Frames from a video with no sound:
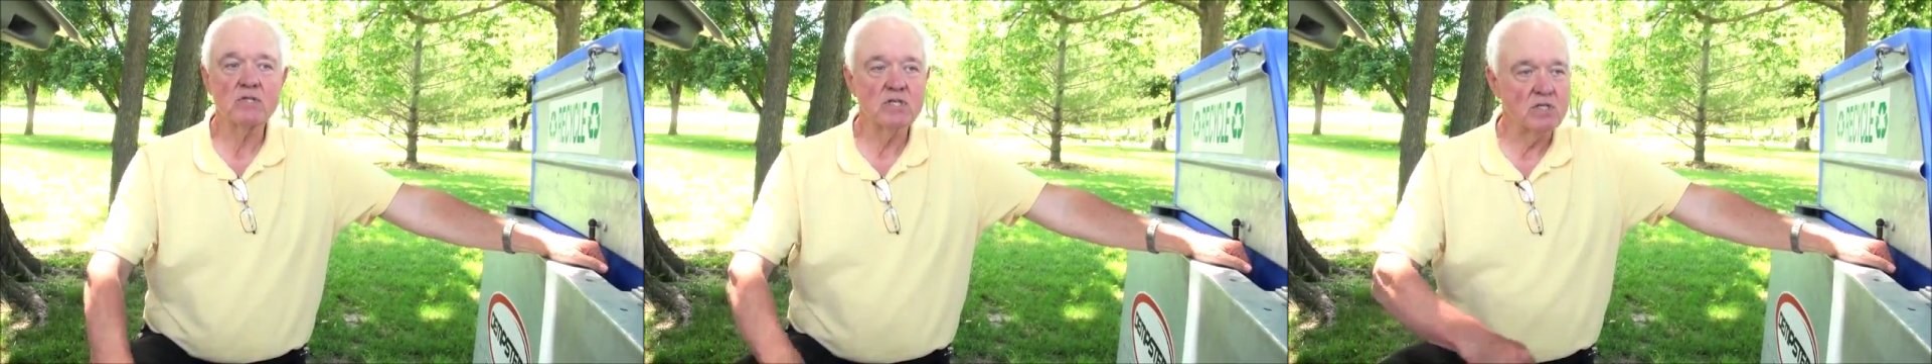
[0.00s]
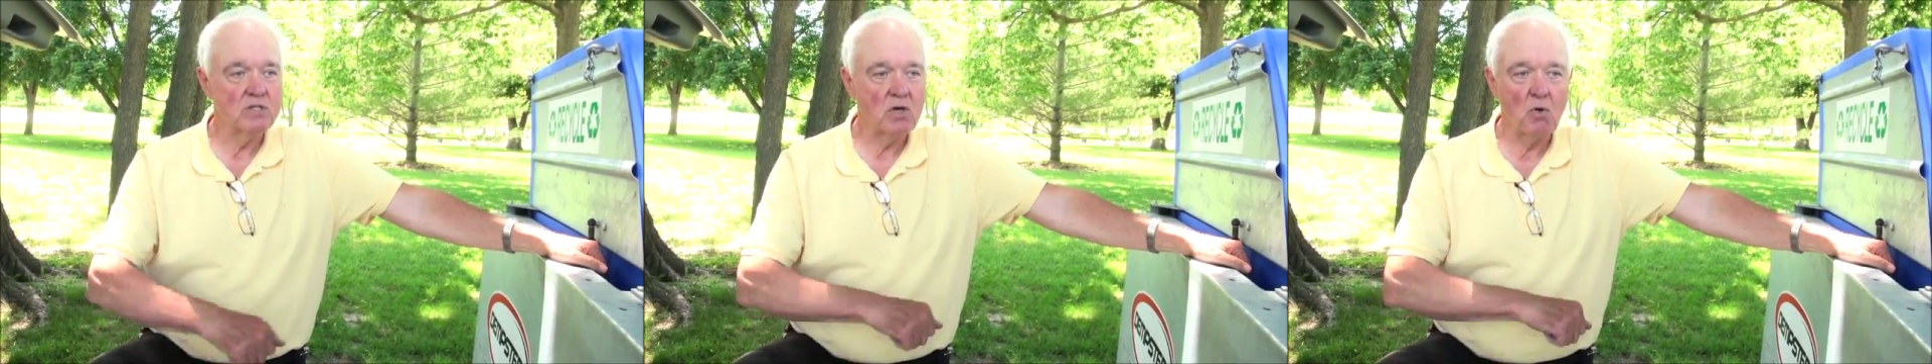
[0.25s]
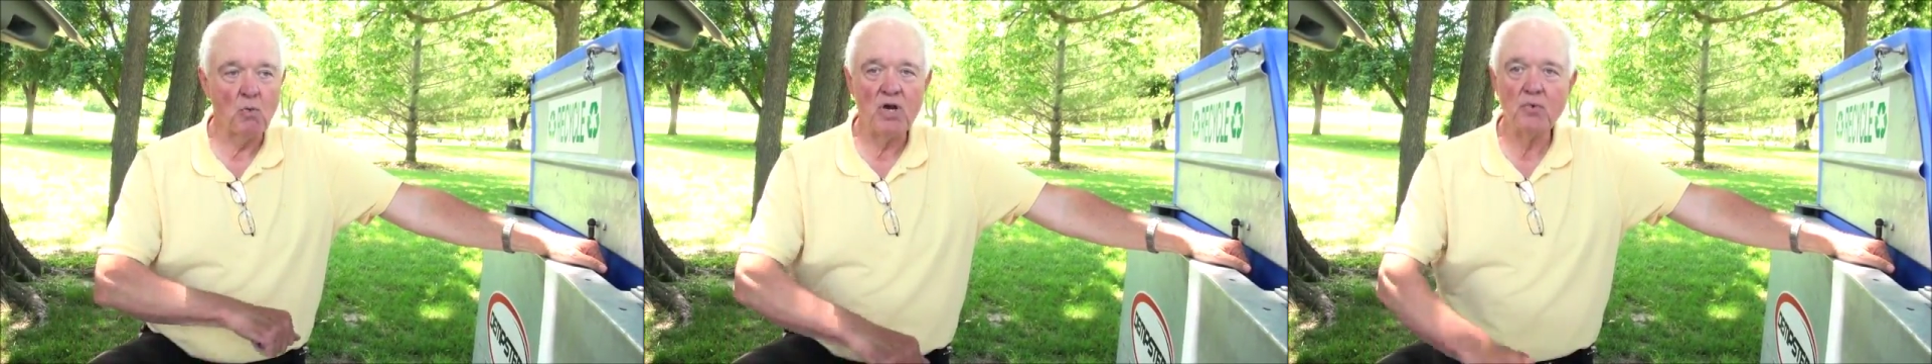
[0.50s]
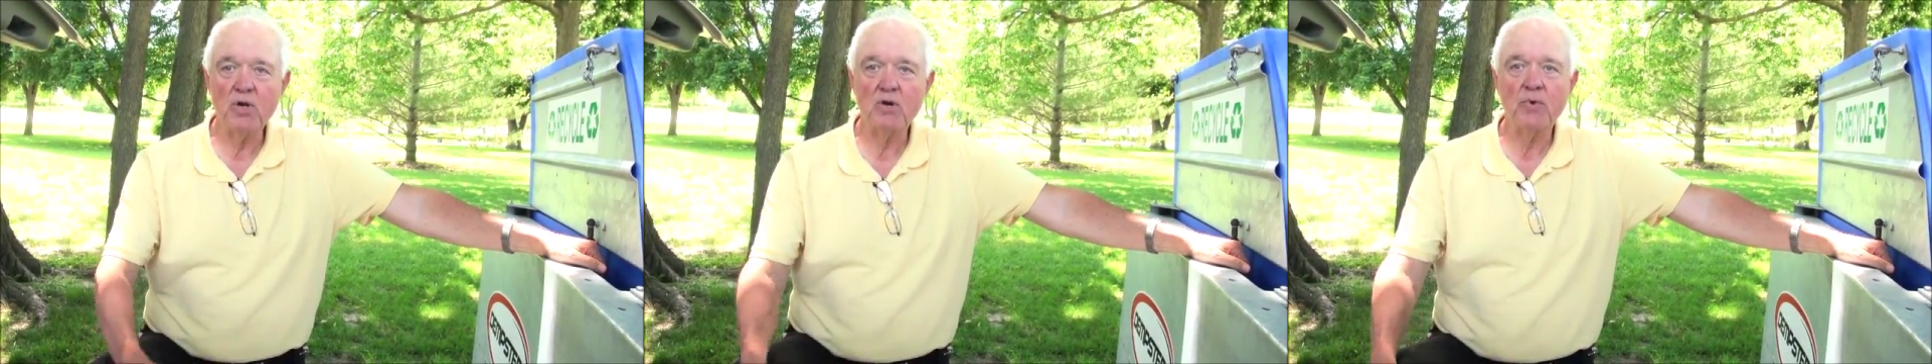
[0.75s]
This is all
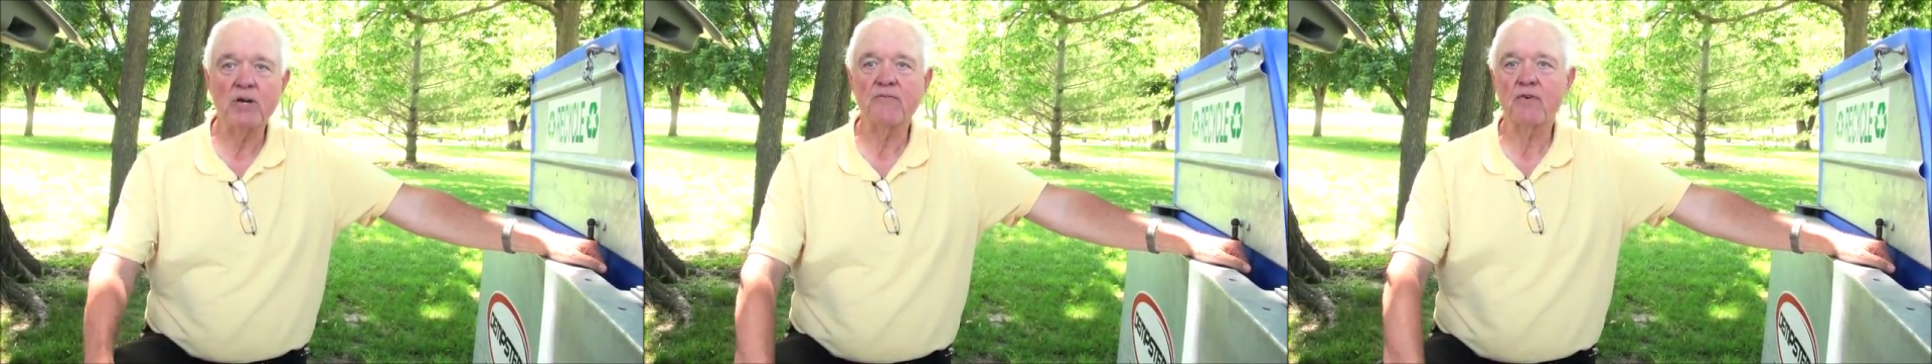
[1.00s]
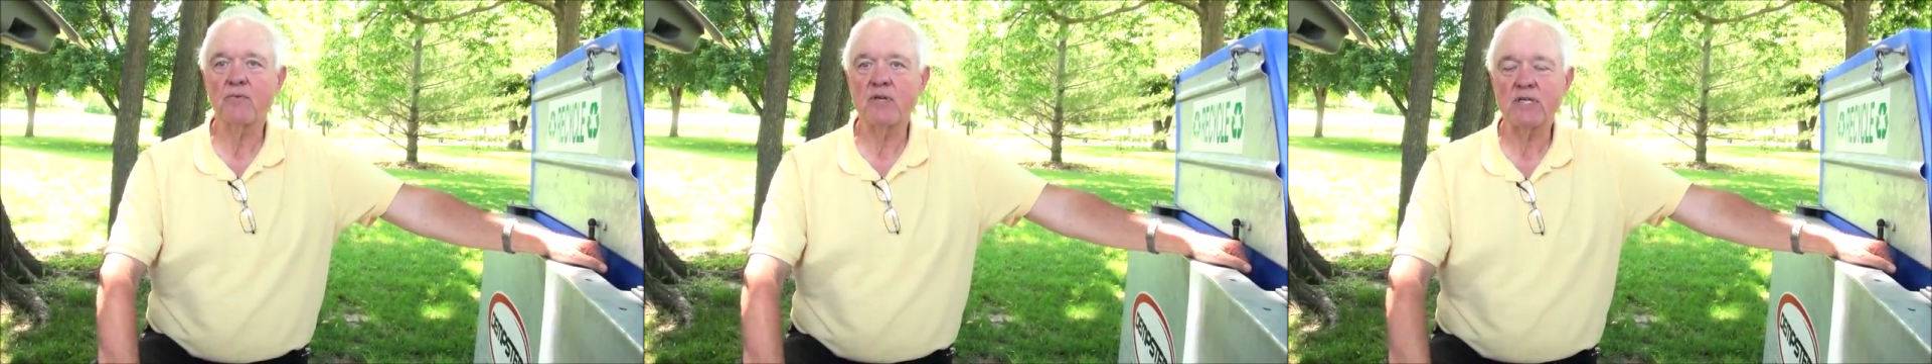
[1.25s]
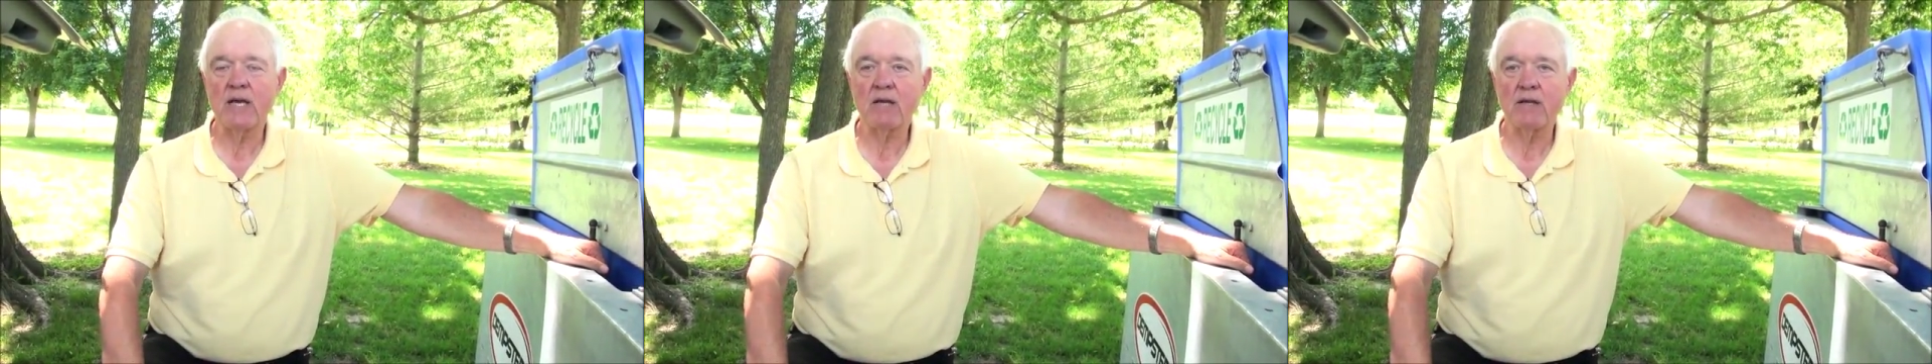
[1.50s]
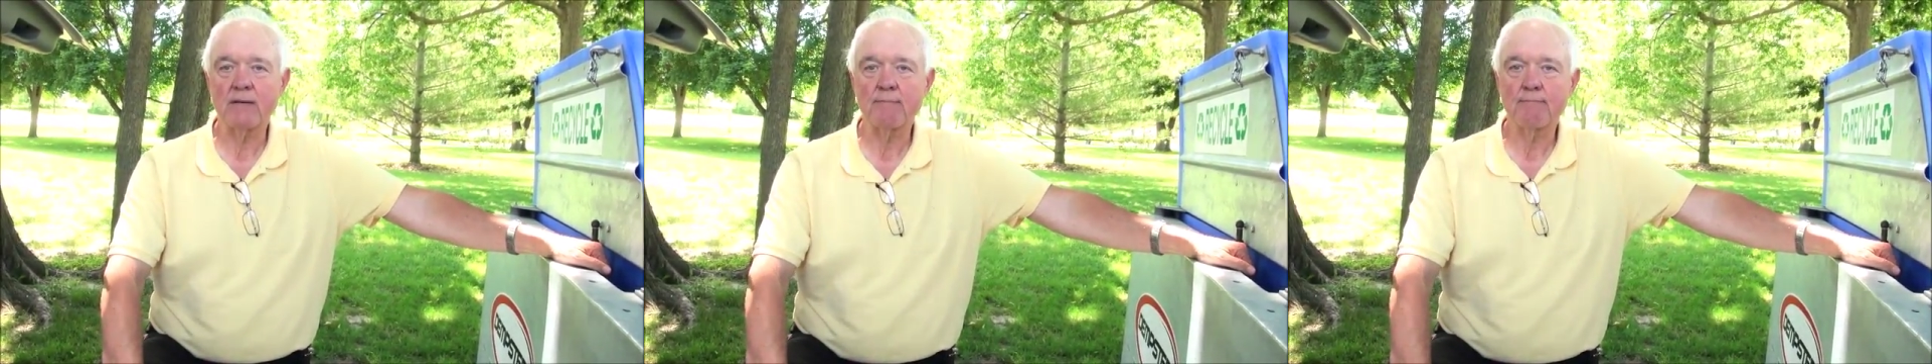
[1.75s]
win-win-win for
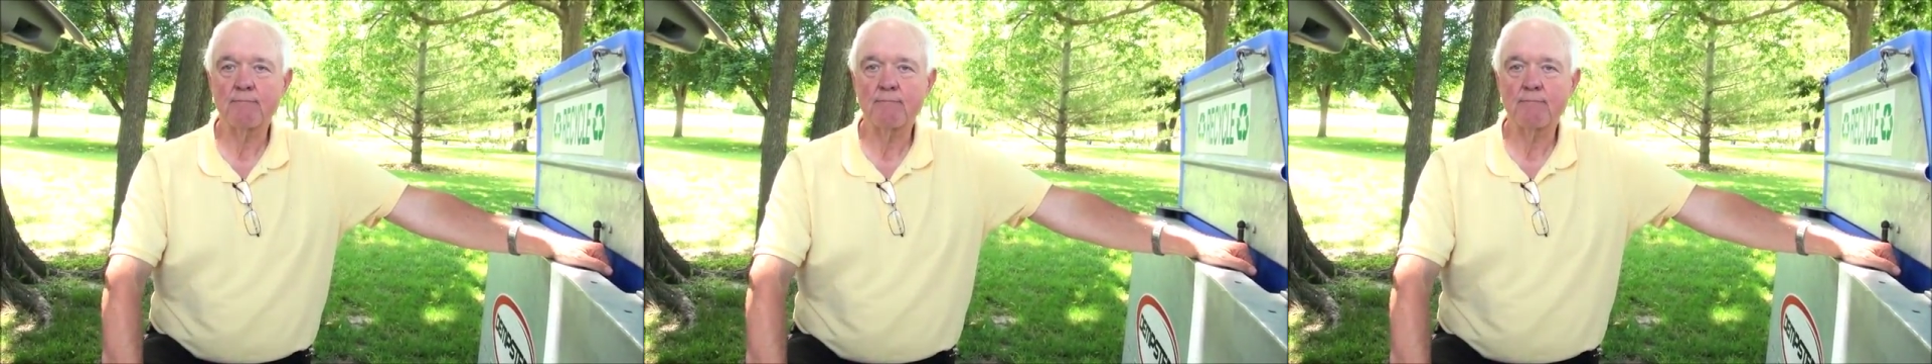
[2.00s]
recycling.